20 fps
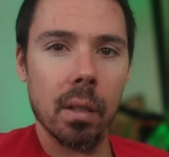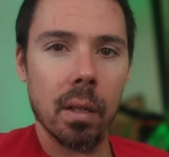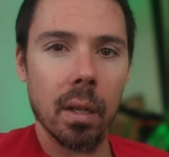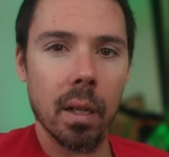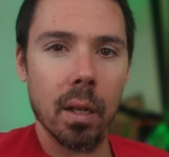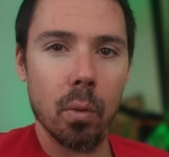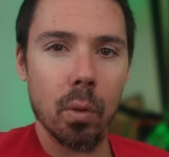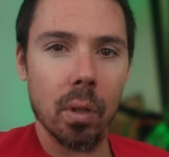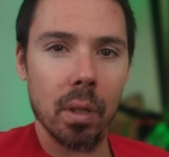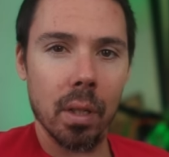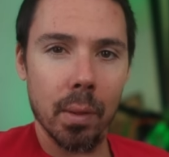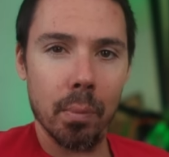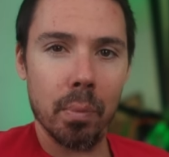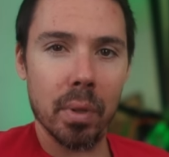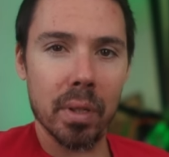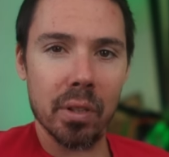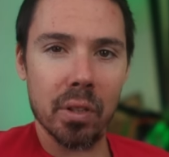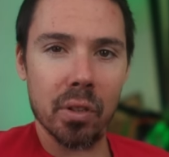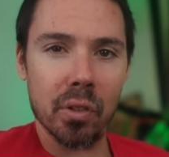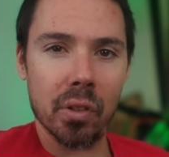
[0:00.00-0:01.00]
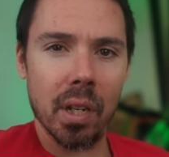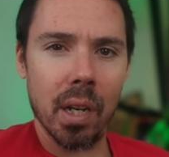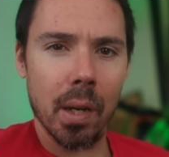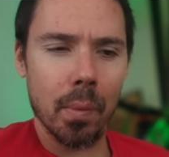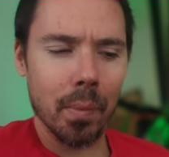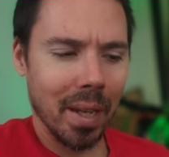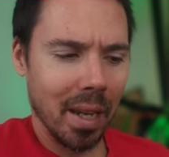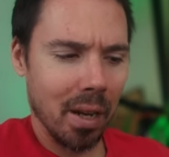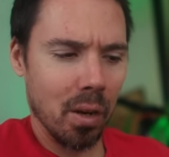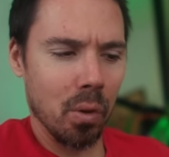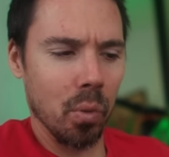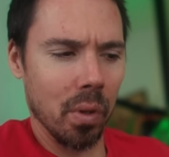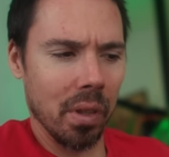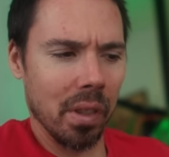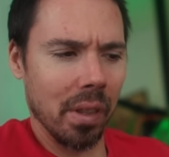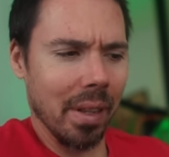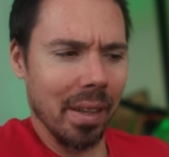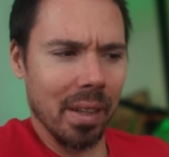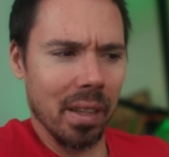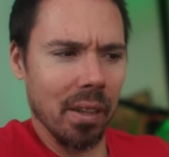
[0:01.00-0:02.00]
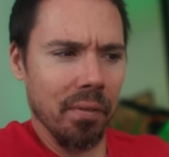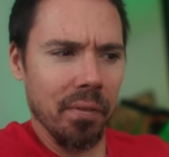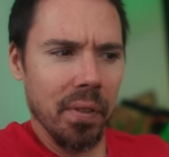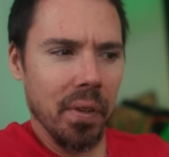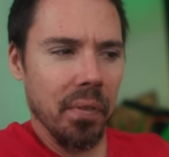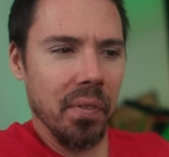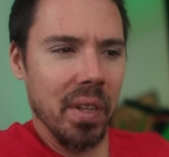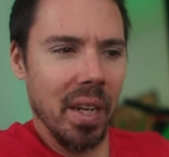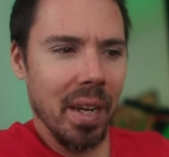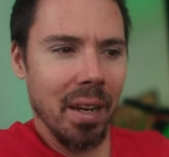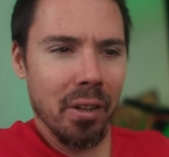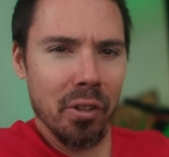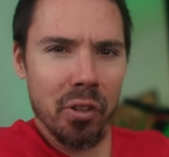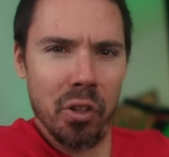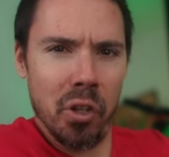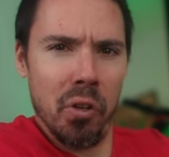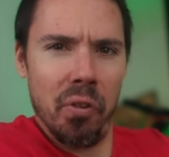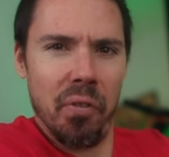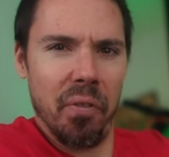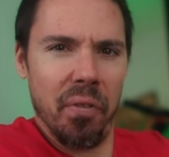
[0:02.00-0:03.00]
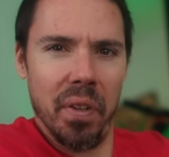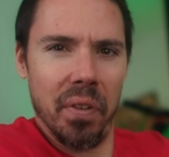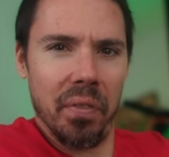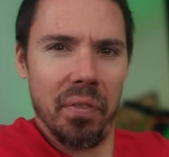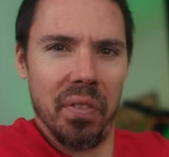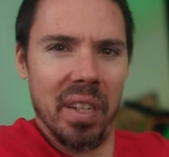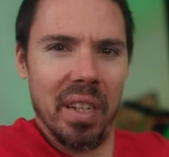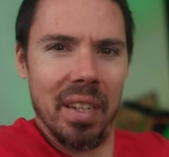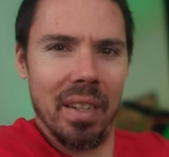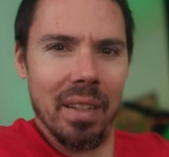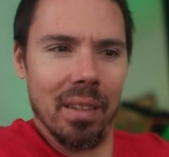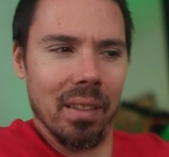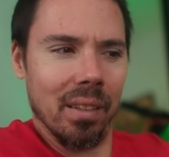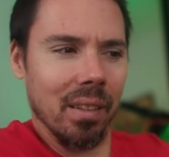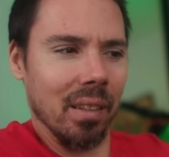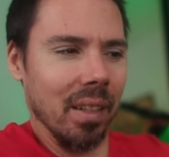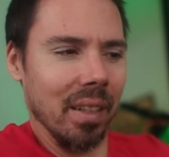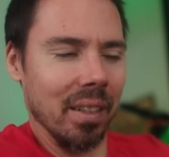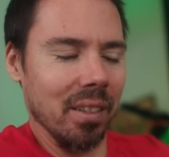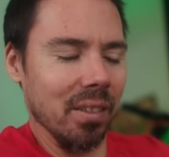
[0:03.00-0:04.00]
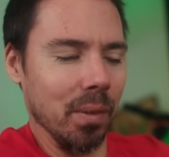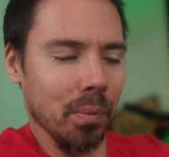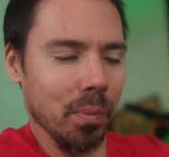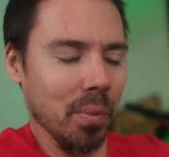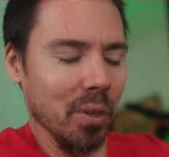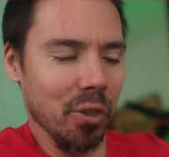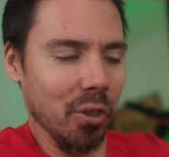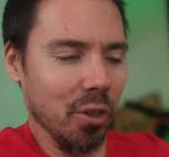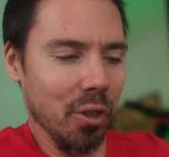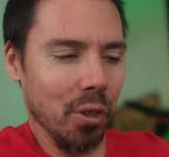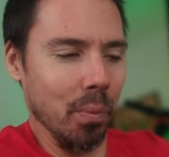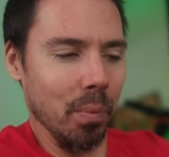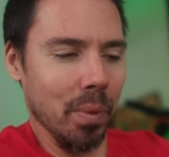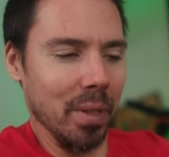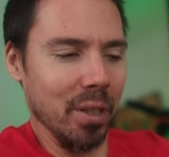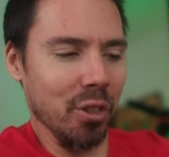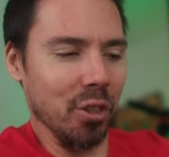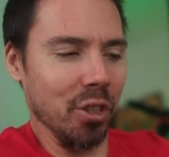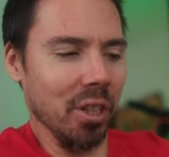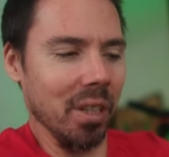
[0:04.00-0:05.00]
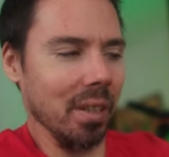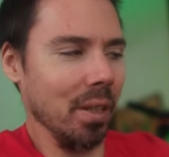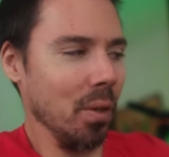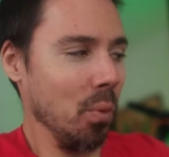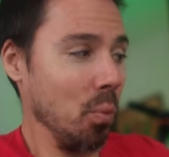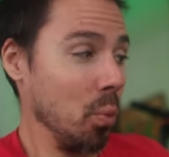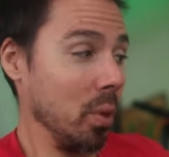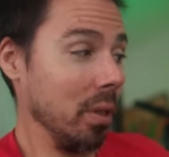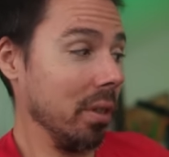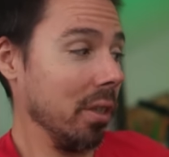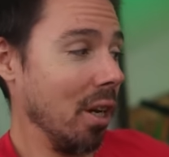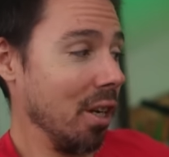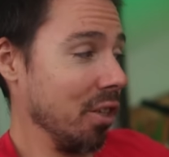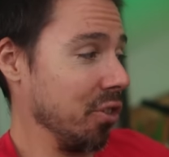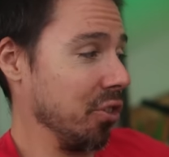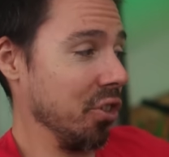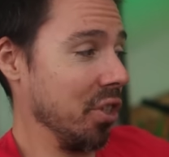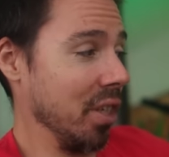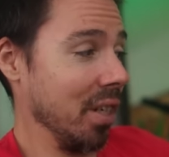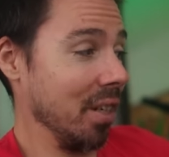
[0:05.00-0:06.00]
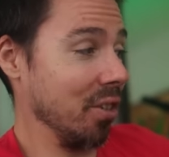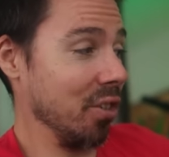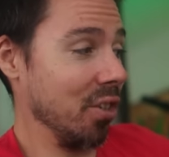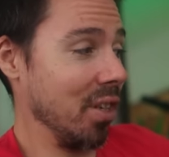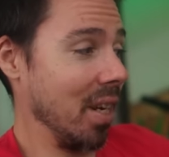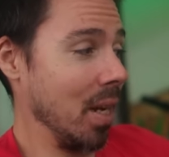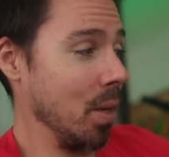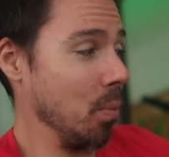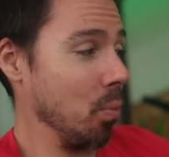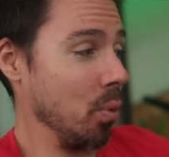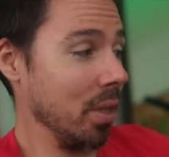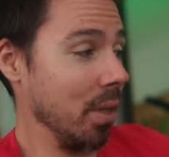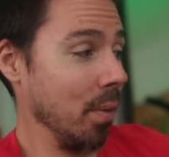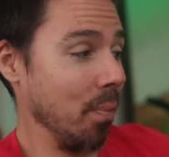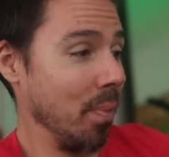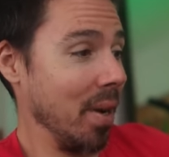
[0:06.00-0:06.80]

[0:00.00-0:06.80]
I know Olympus is coming out with like a 50 to 250 and like some stupid shit that will not sync stay with the